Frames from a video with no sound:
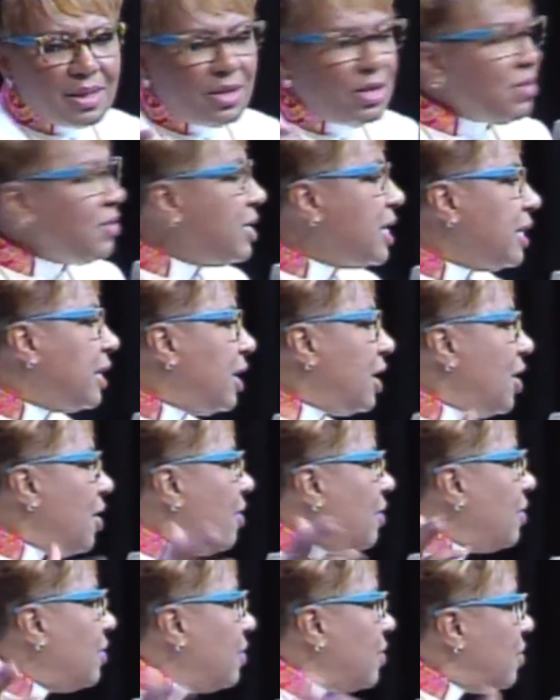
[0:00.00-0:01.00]
you need to
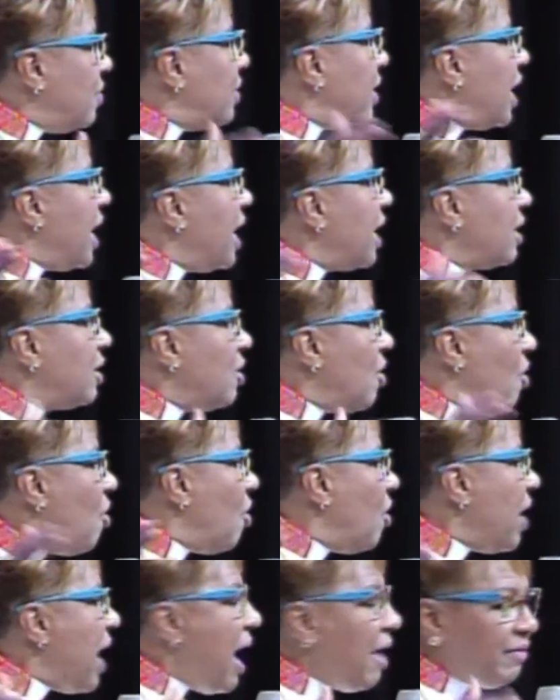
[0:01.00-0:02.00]
learn who to
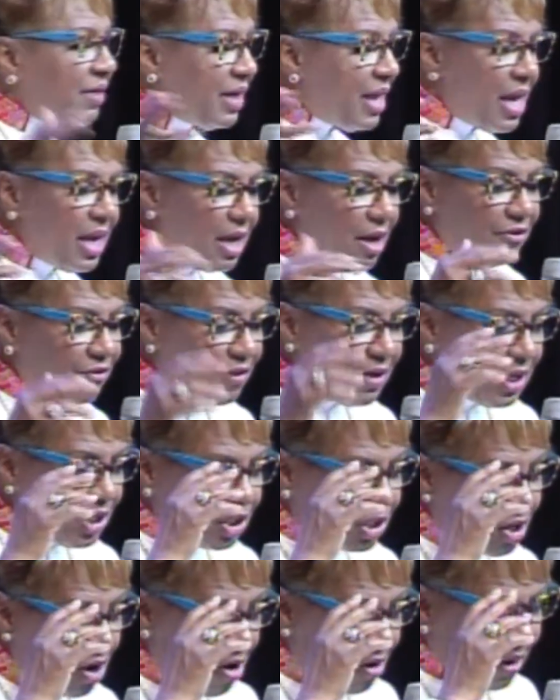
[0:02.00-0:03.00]
ignore after they get
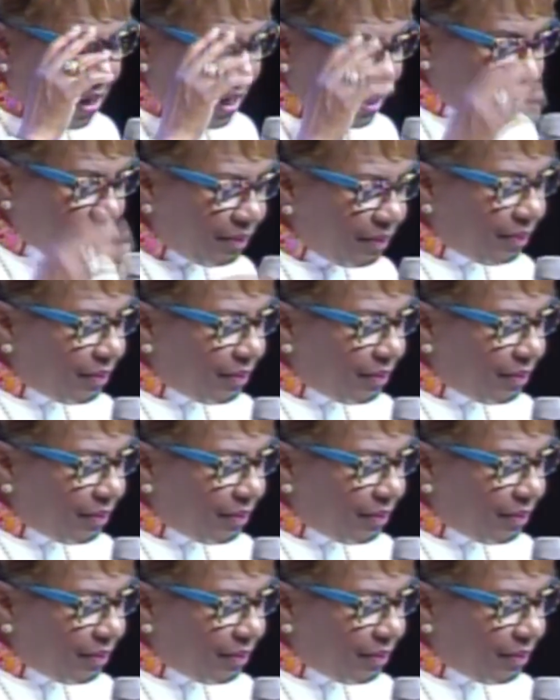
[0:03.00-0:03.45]
finished talking.